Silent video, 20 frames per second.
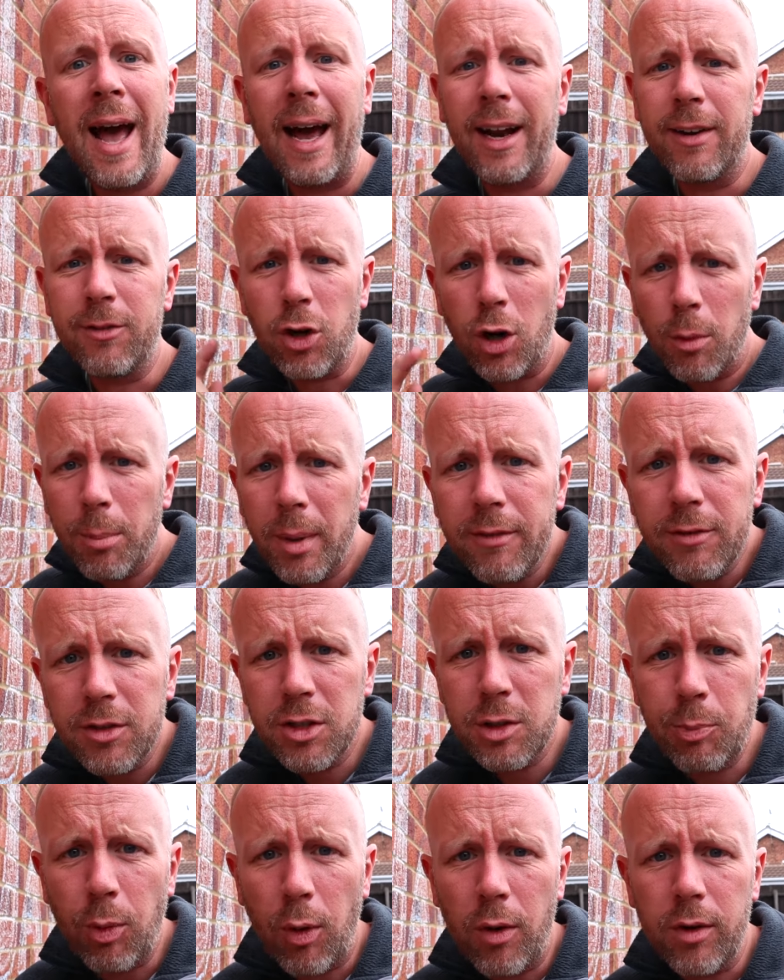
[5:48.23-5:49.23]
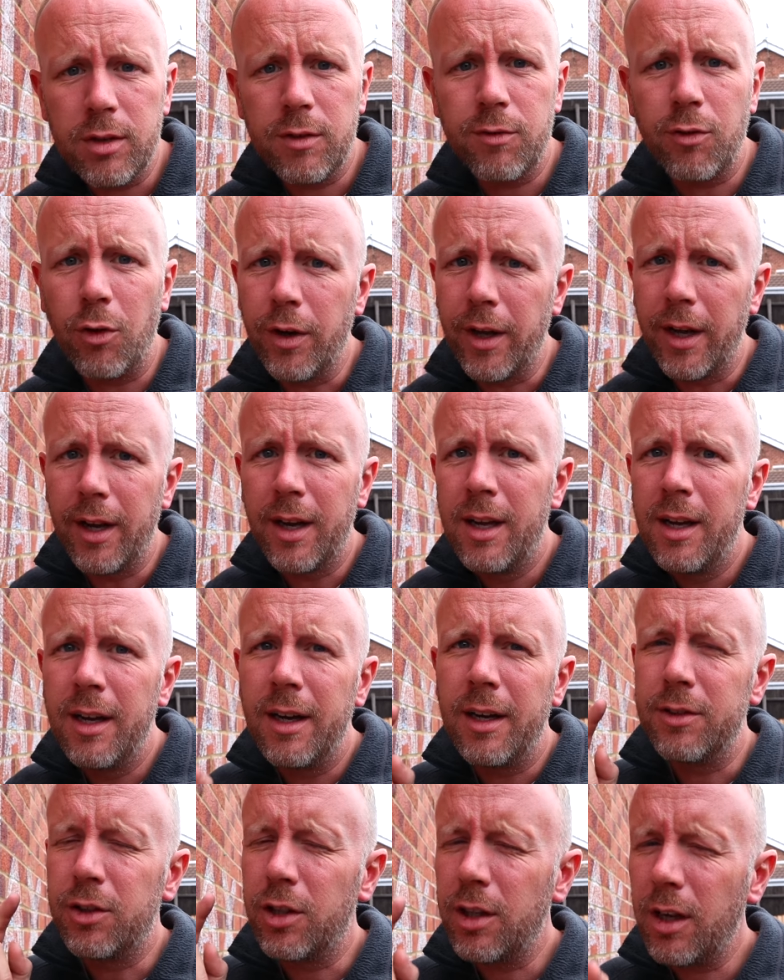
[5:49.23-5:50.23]
And I've got a bit of a surprise for you.
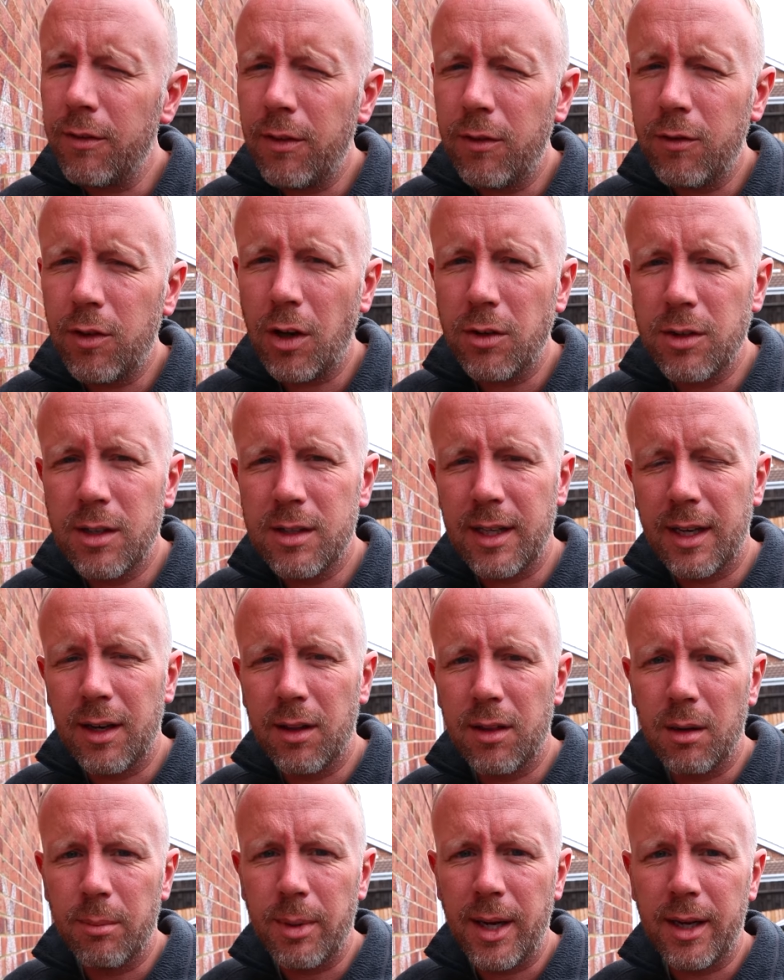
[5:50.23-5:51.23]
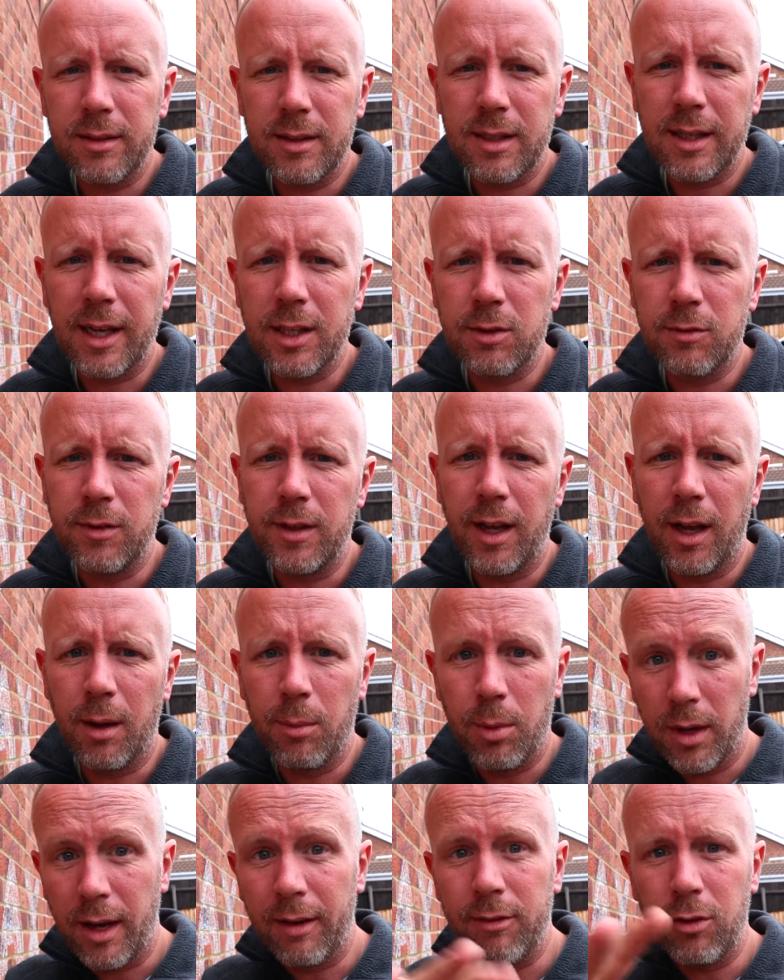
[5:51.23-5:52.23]
I don't know if you've noticed anything about today's video,
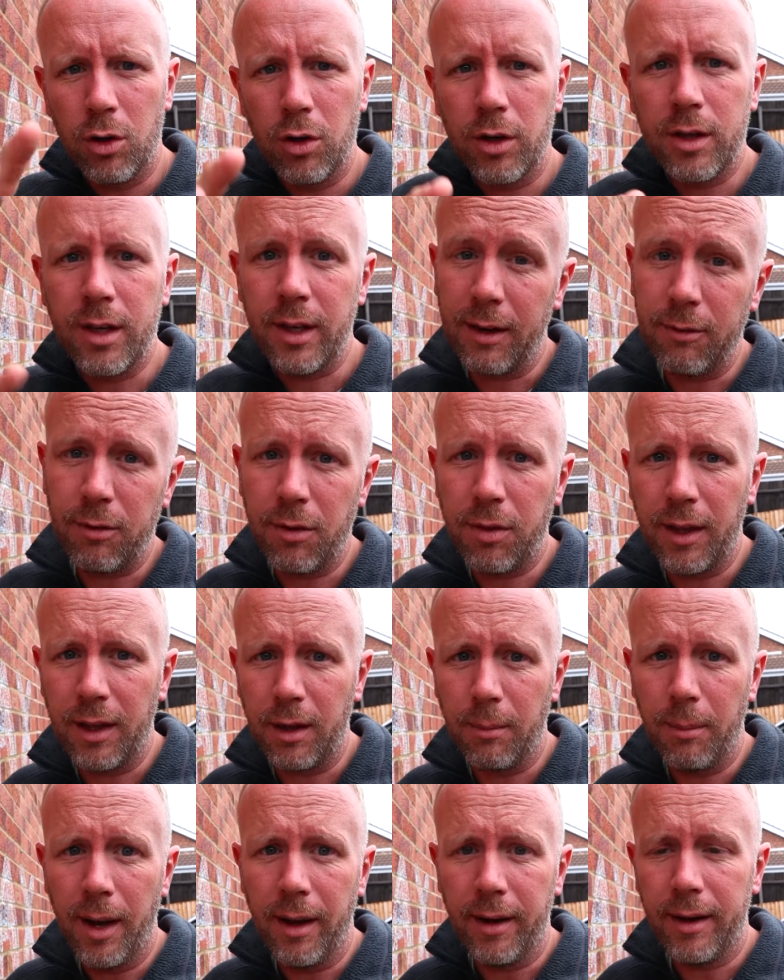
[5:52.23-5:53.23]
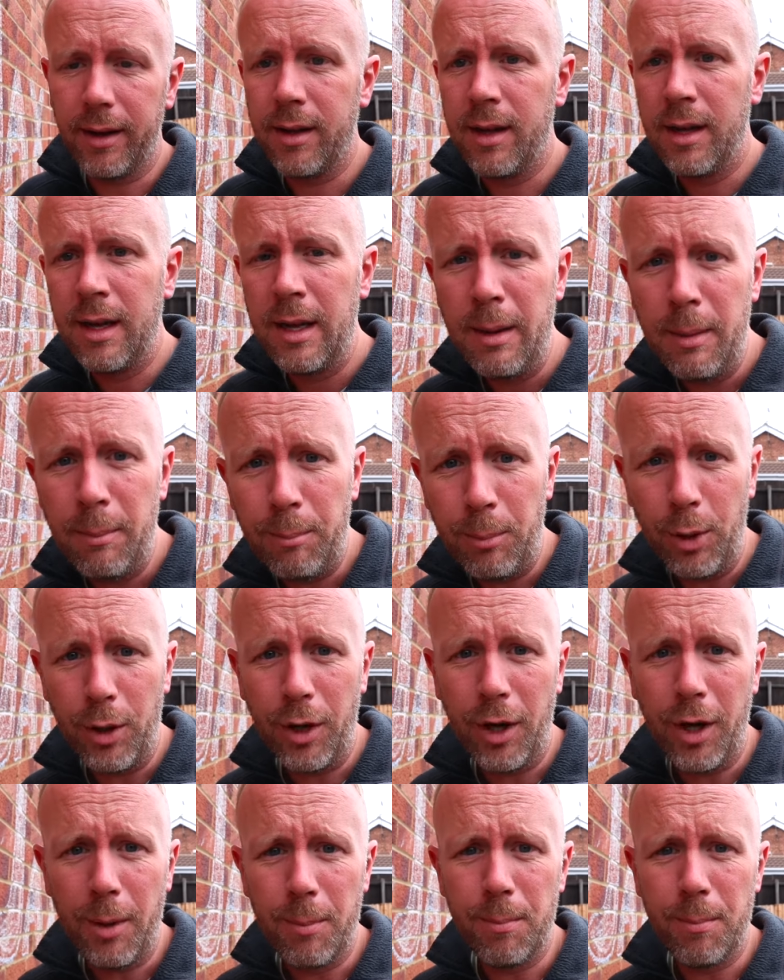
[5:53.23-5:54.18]
but have a look and have a think about it. But